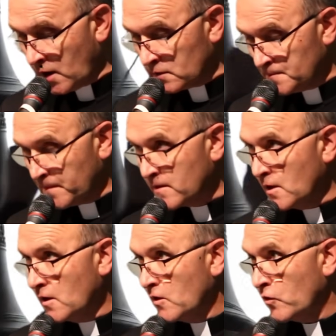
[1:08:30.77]
was a figure of
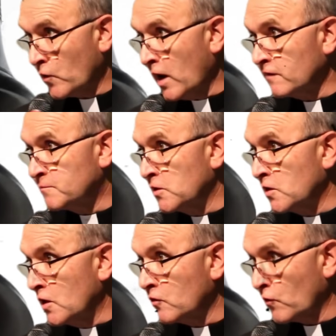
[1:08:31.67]
anguish,
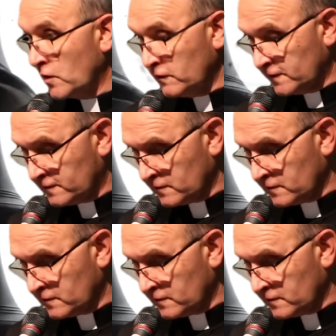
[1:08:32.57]
his body